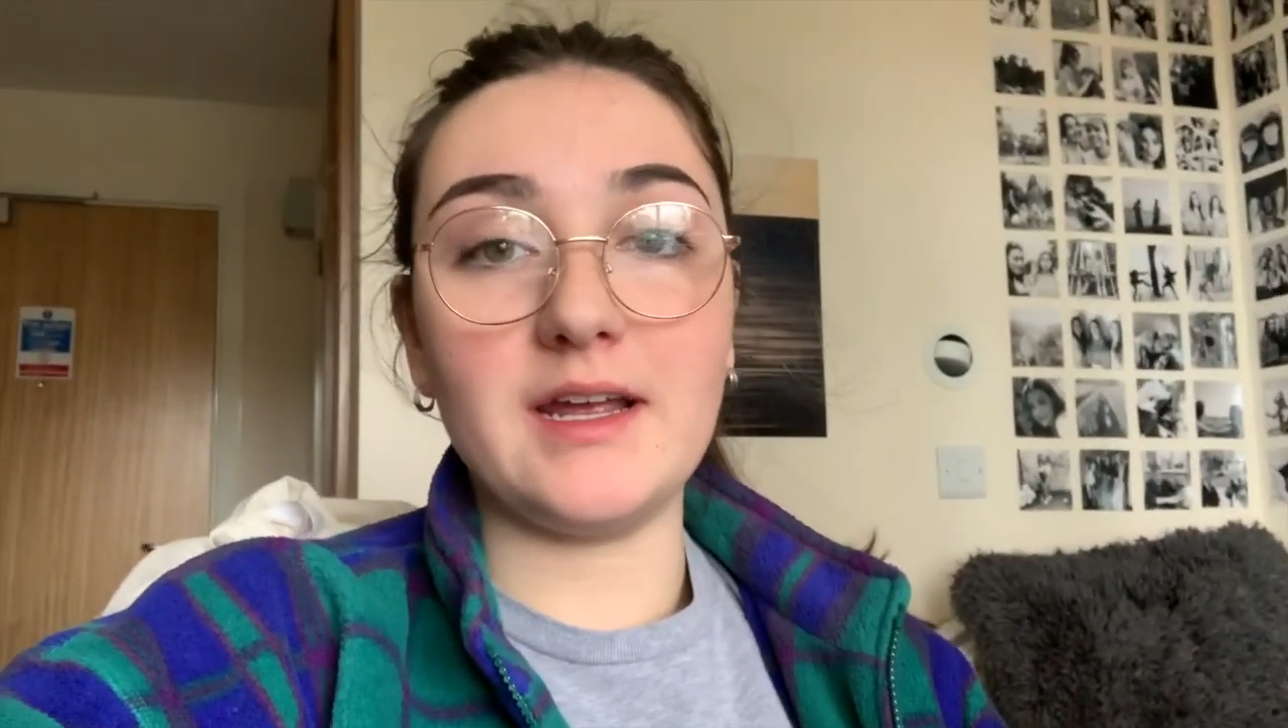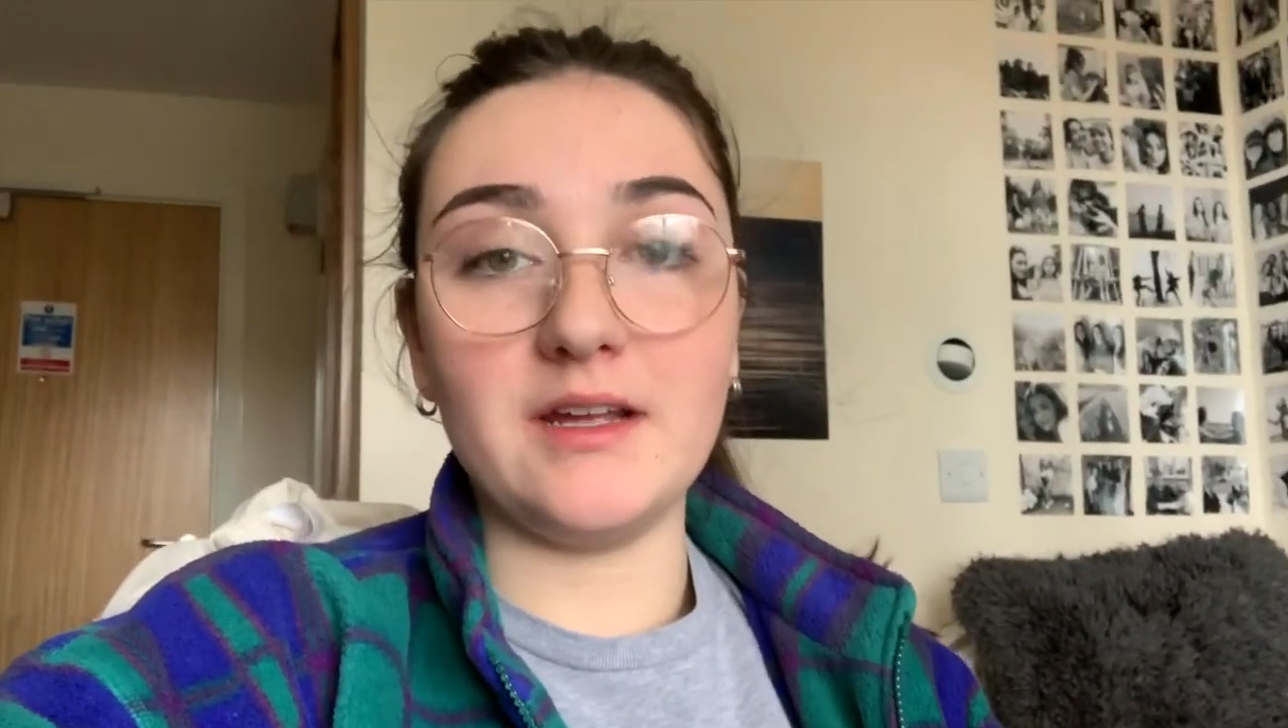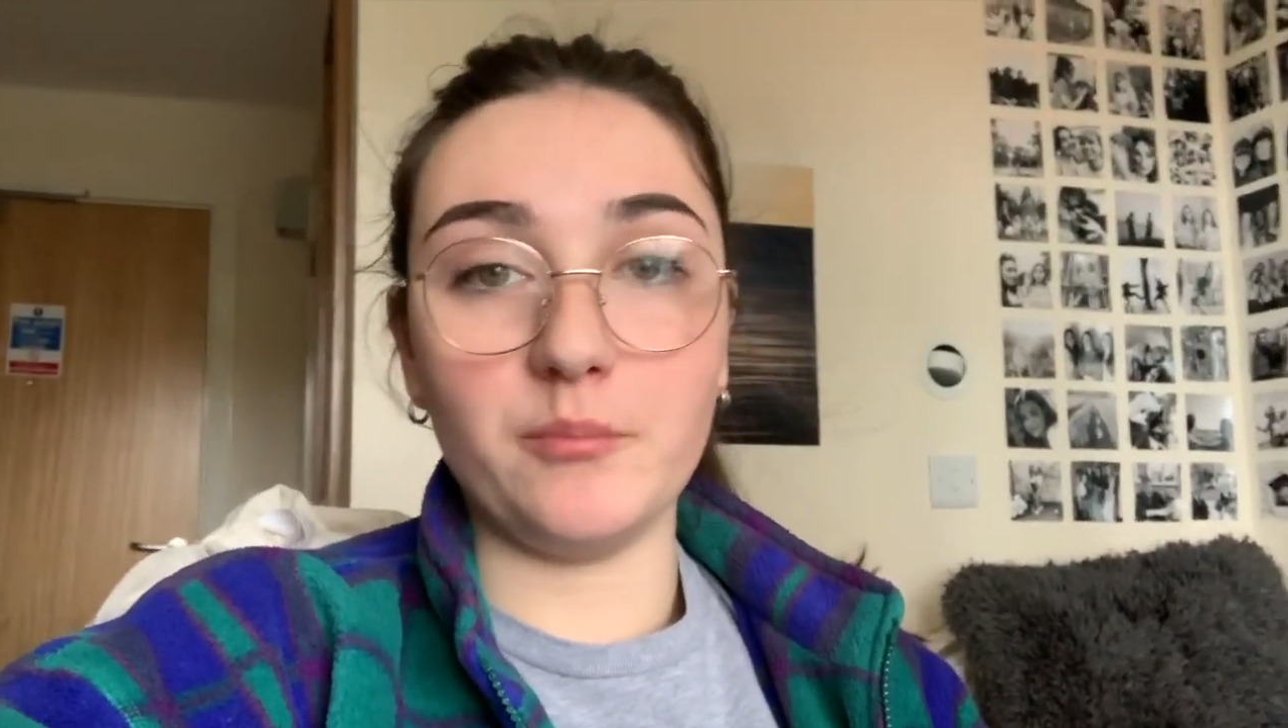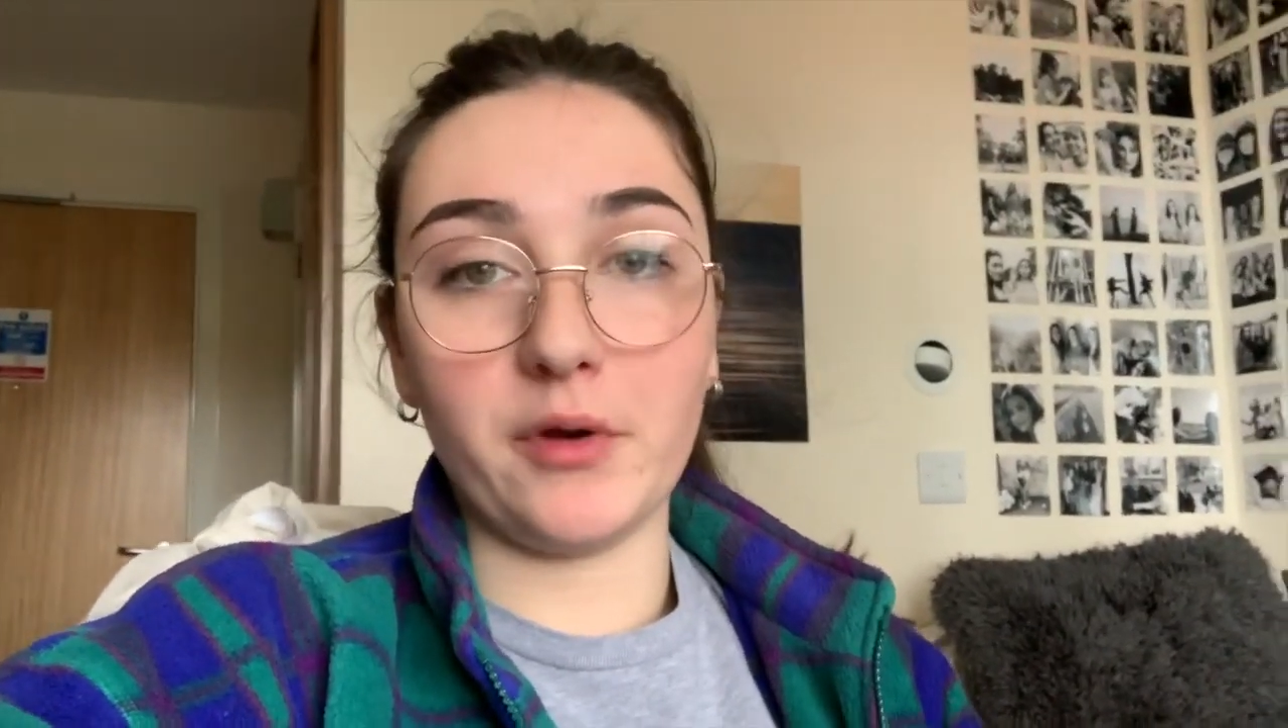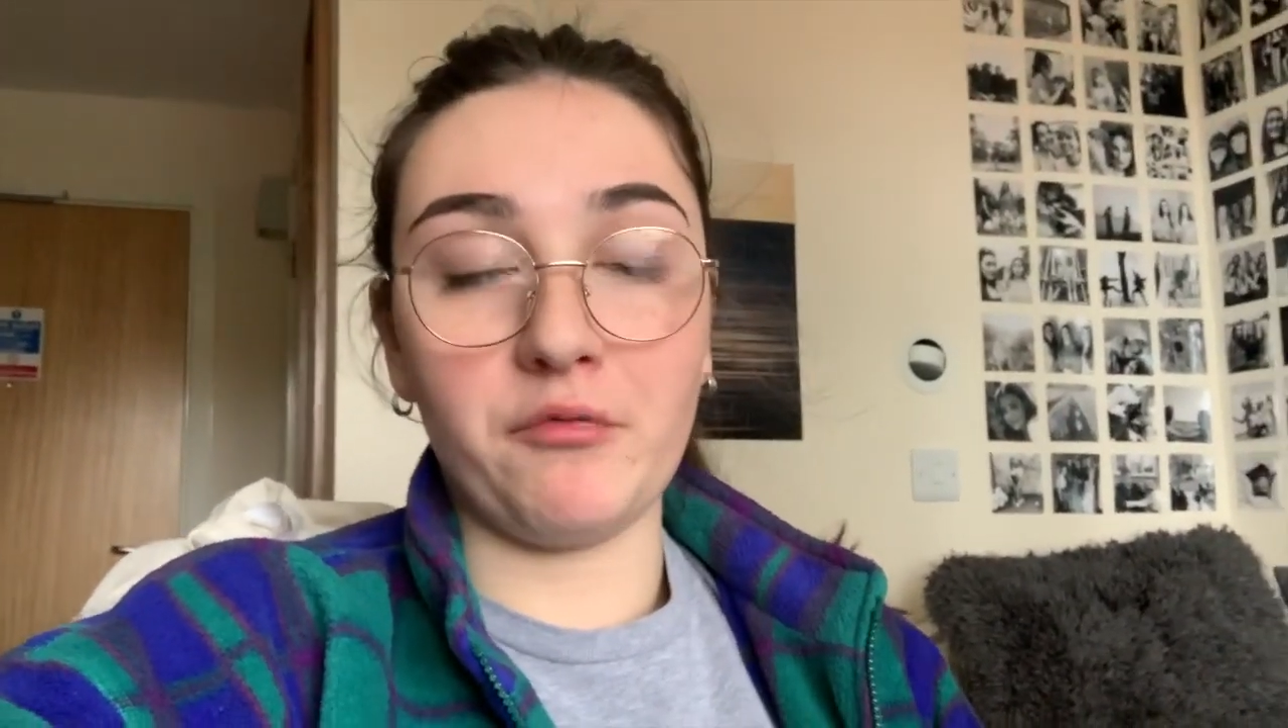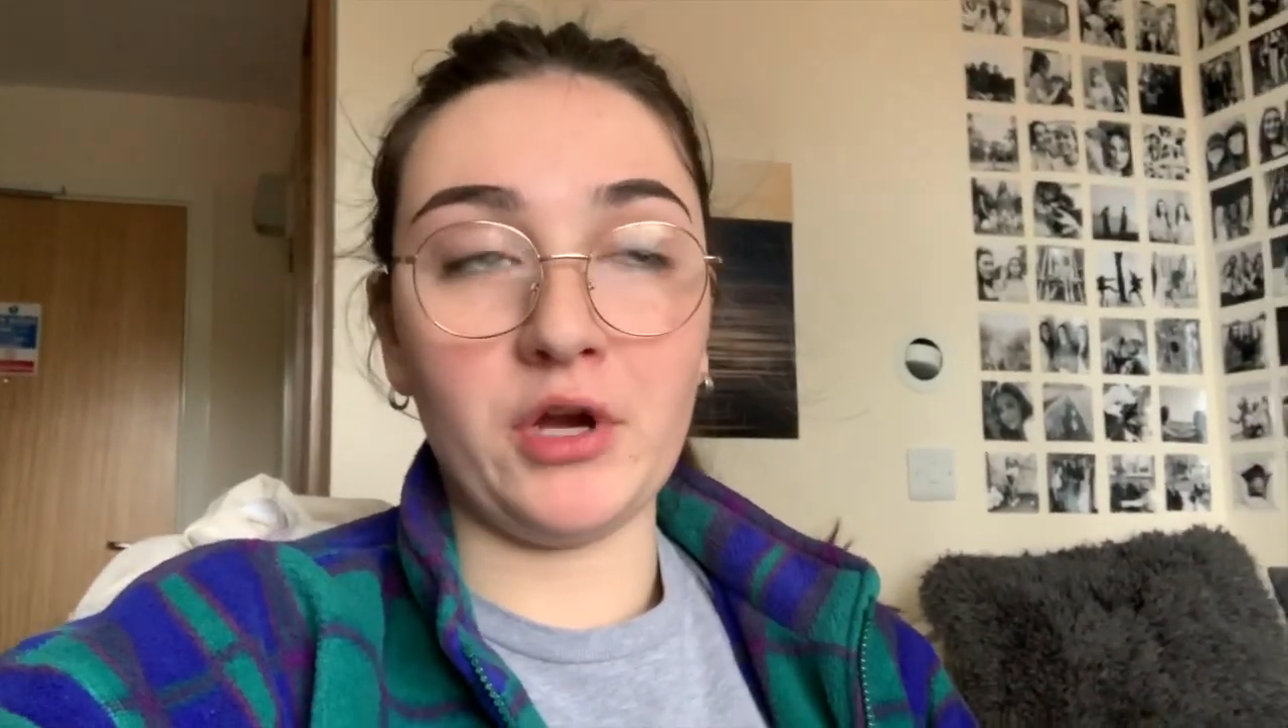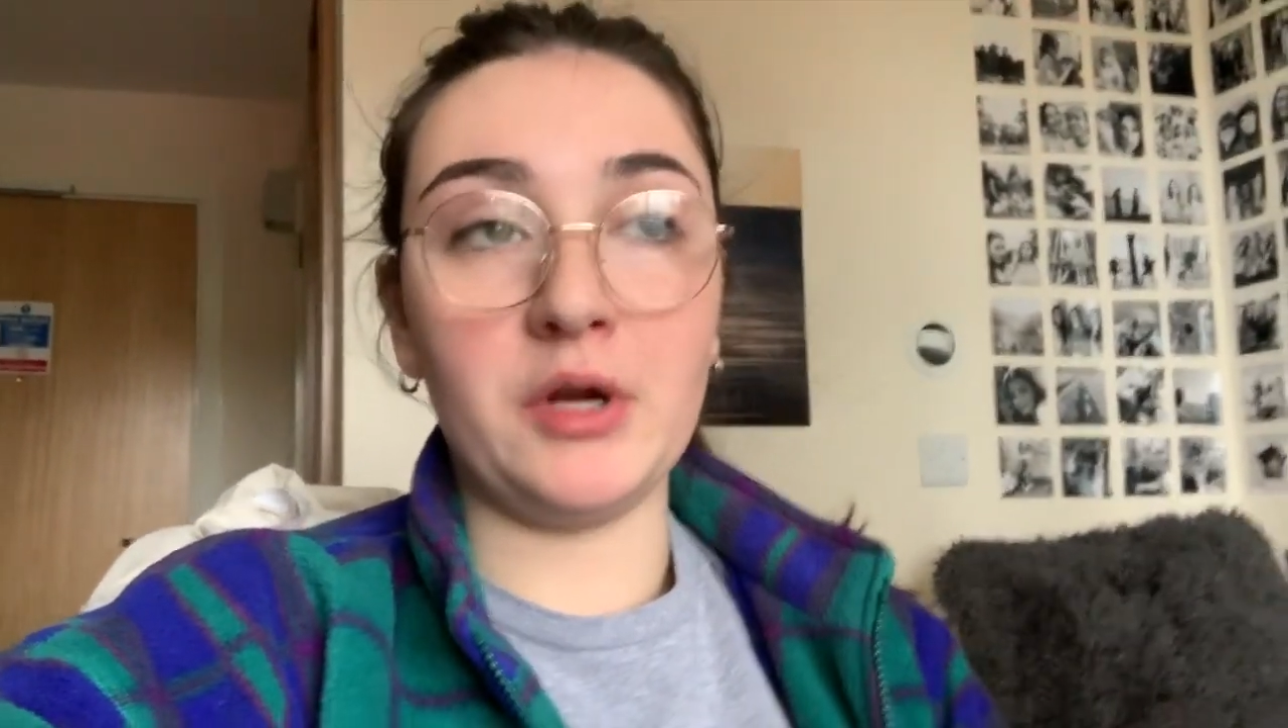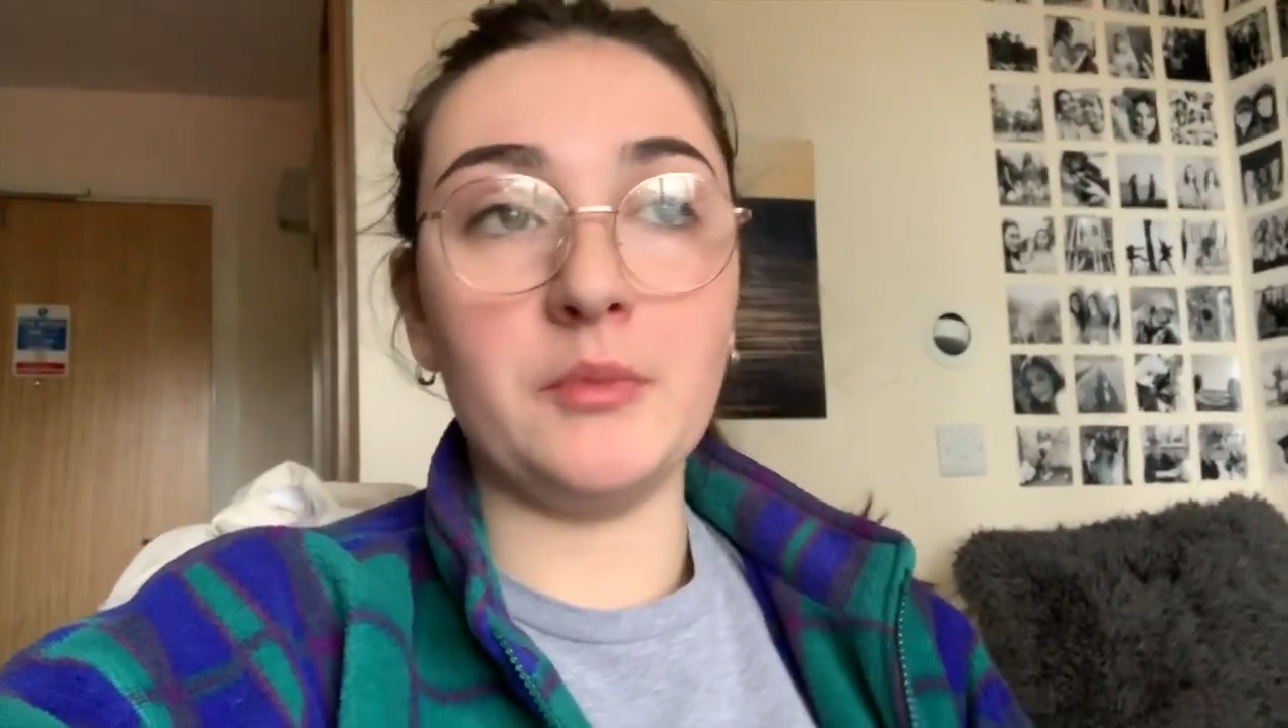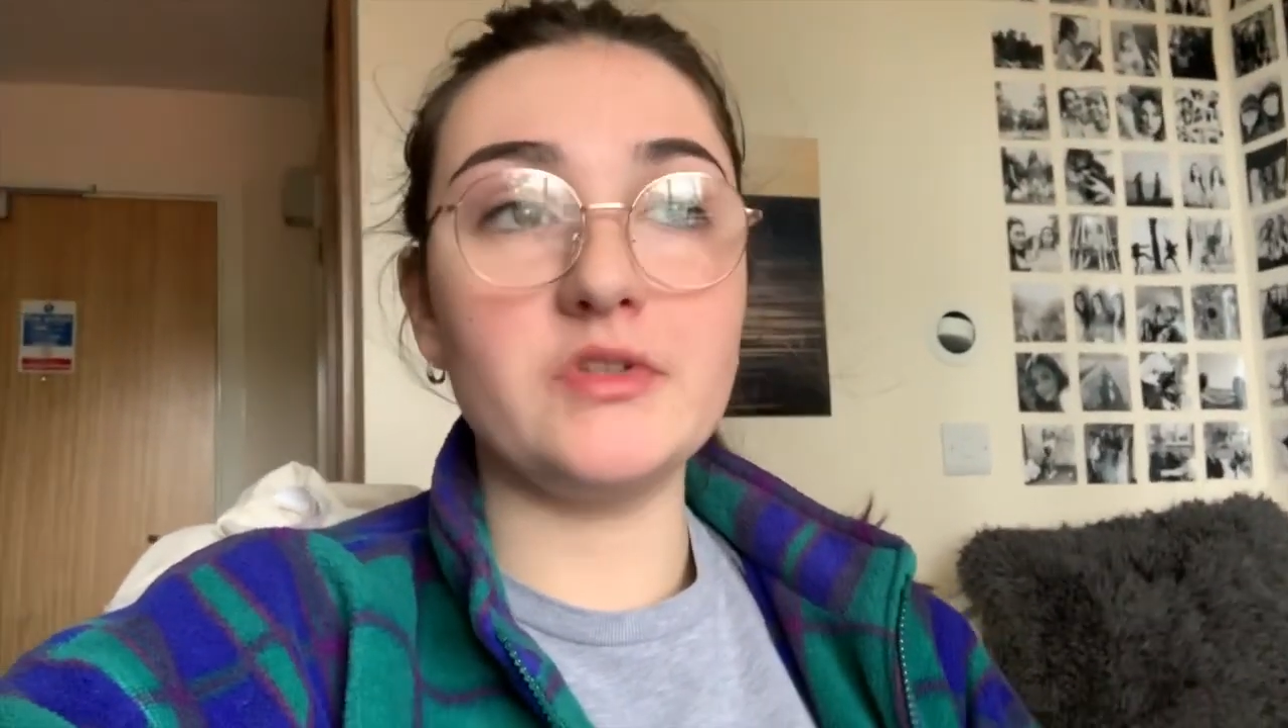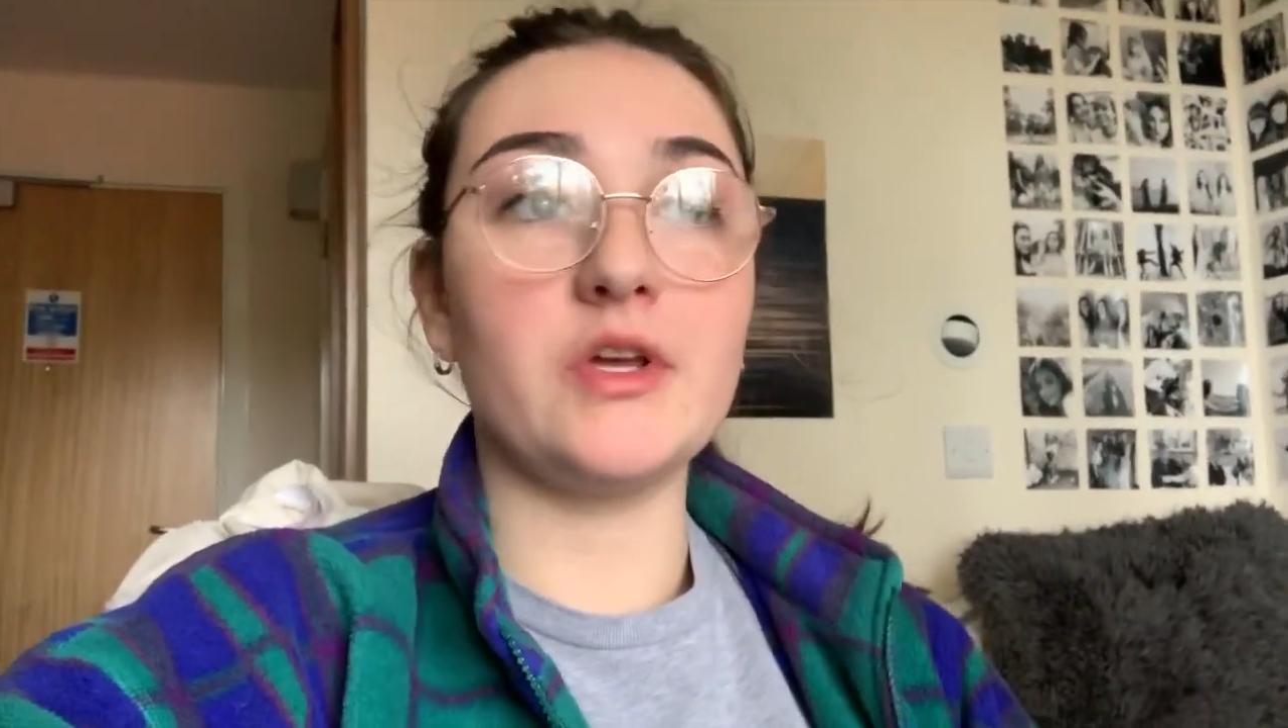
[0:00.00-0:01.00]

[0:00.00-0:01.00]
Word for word: in my room,